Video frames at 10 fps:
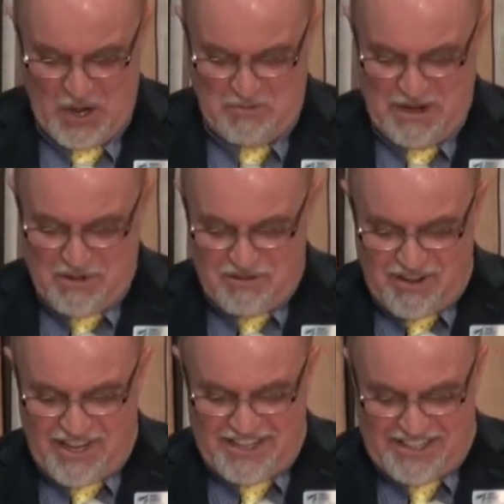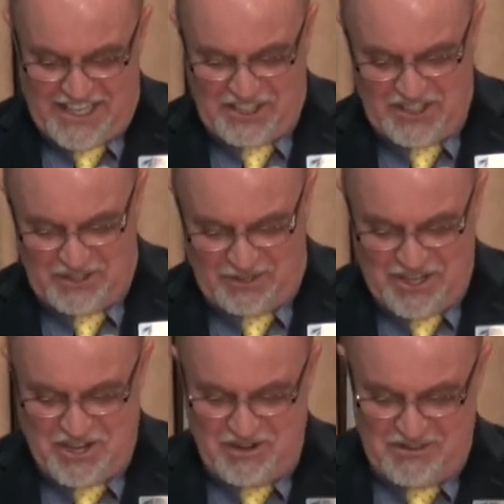Member orientations were
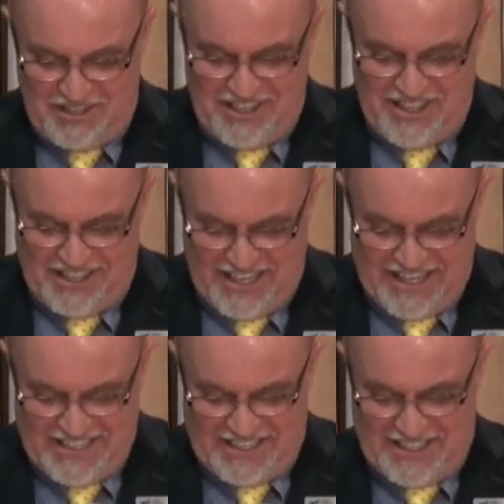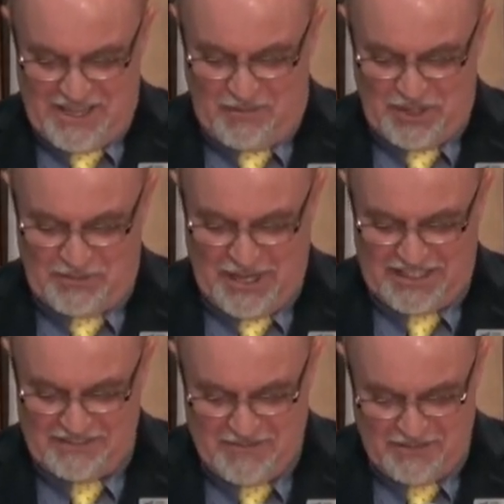new, and
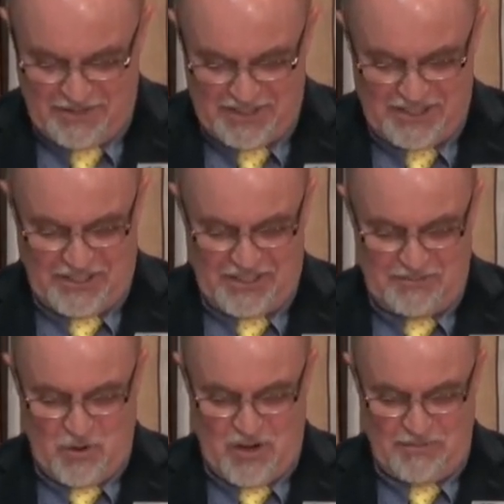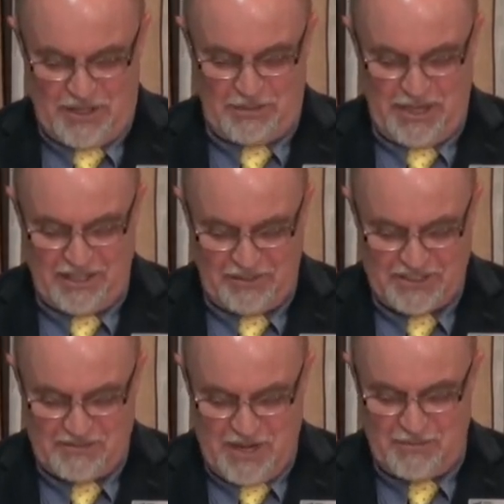prospective members learned more about
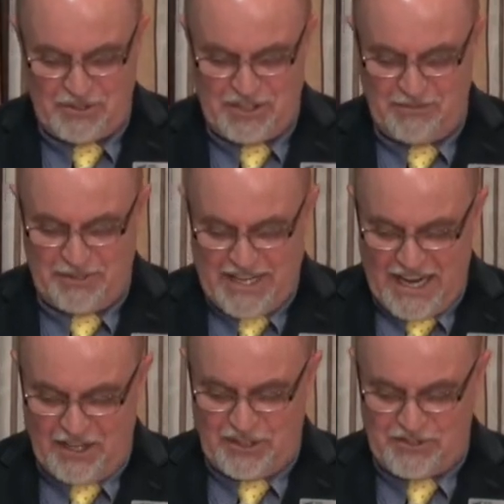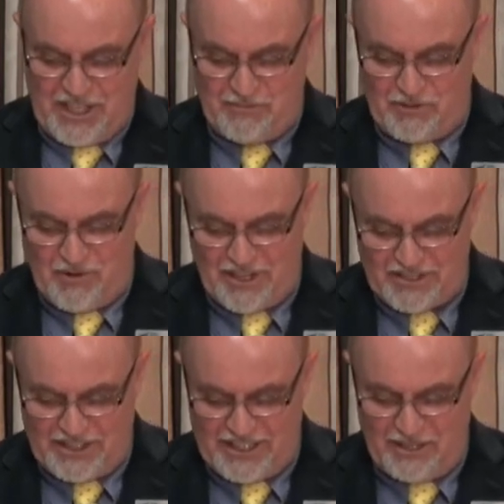benefits of membership and how the Chamber works
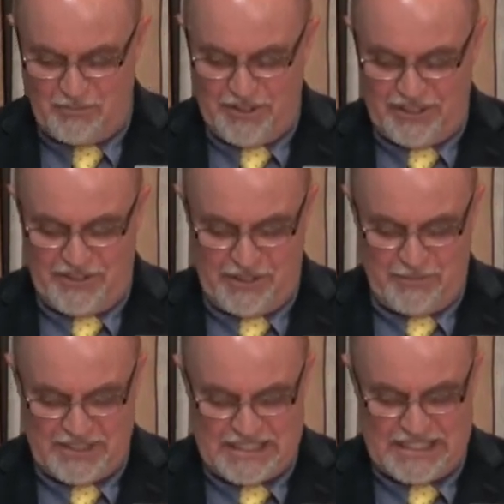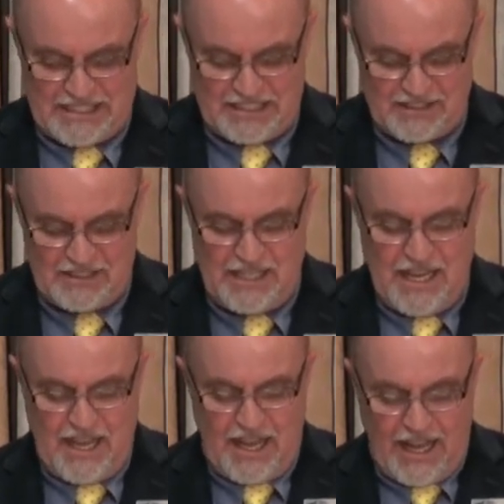to help build their businesses.
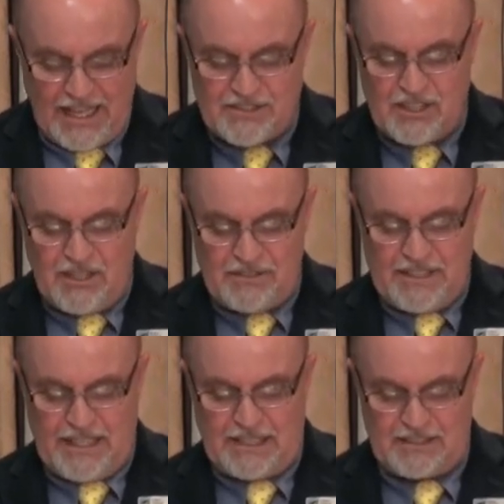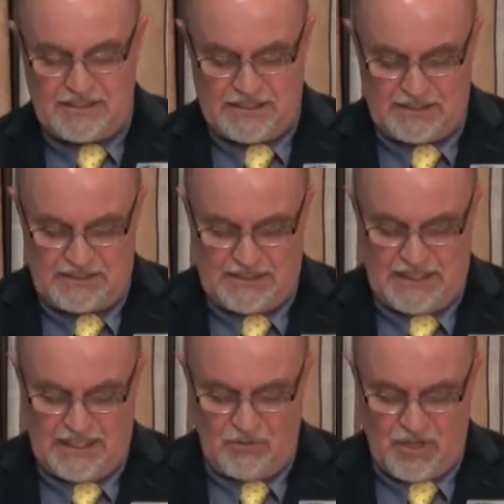Hats Off to Excellence
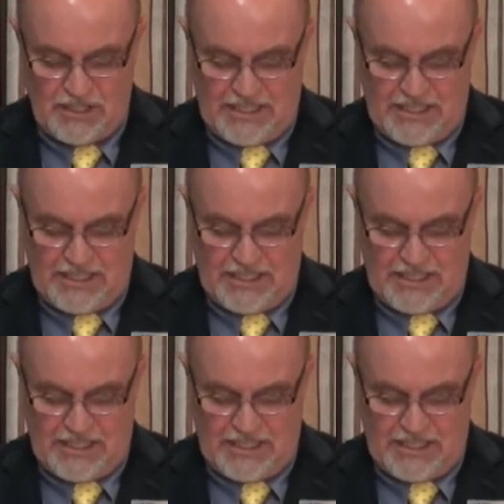Award